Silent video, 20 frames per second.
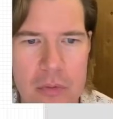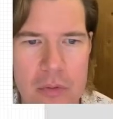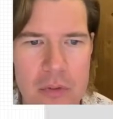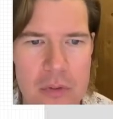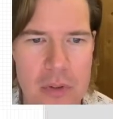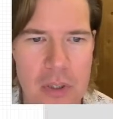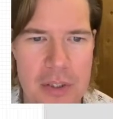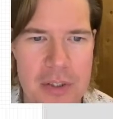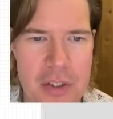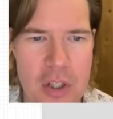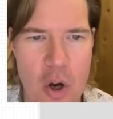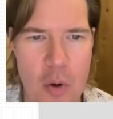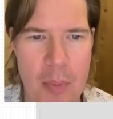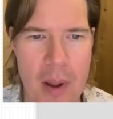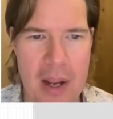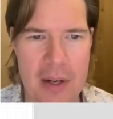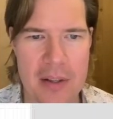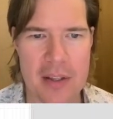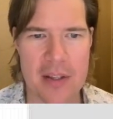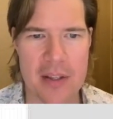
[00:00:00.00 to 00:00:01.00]
let's go
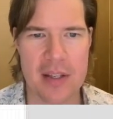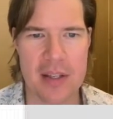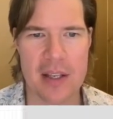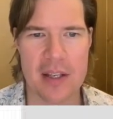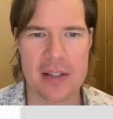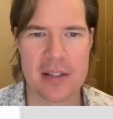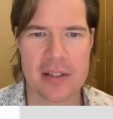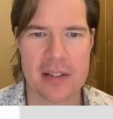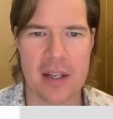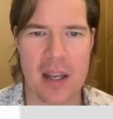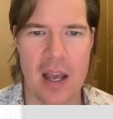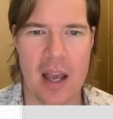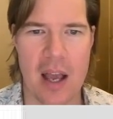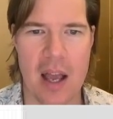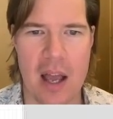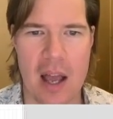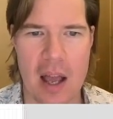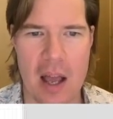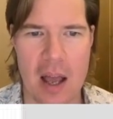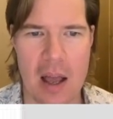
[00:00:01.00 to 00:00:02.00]
back to this
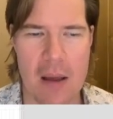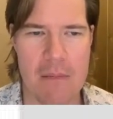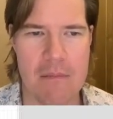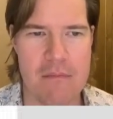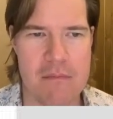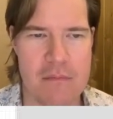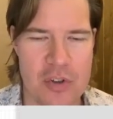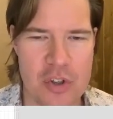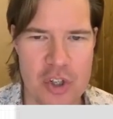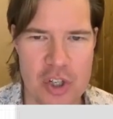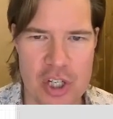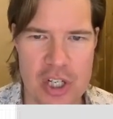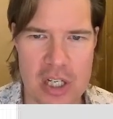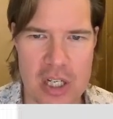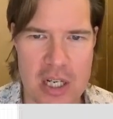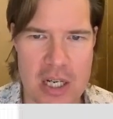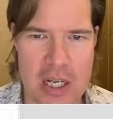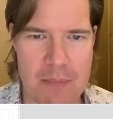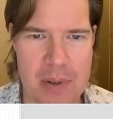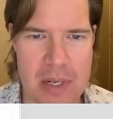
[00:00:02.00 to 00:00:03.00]

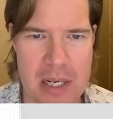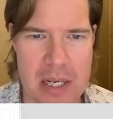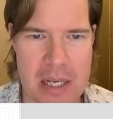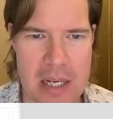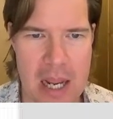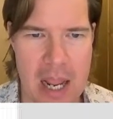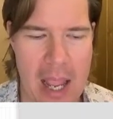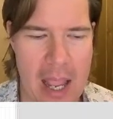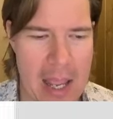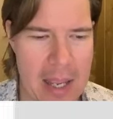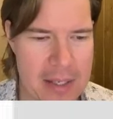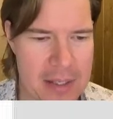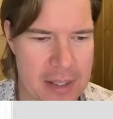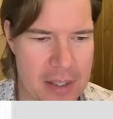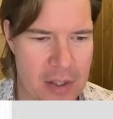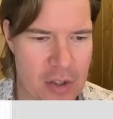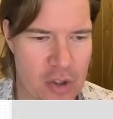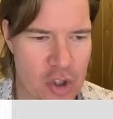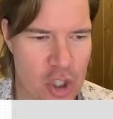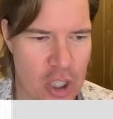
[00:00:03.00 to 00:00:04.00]

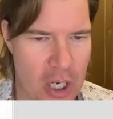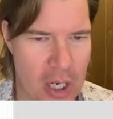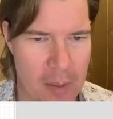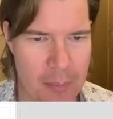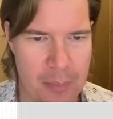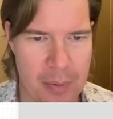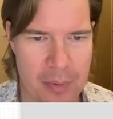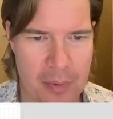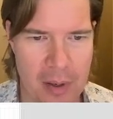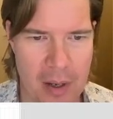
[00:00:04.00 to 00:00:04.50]
GPS chip.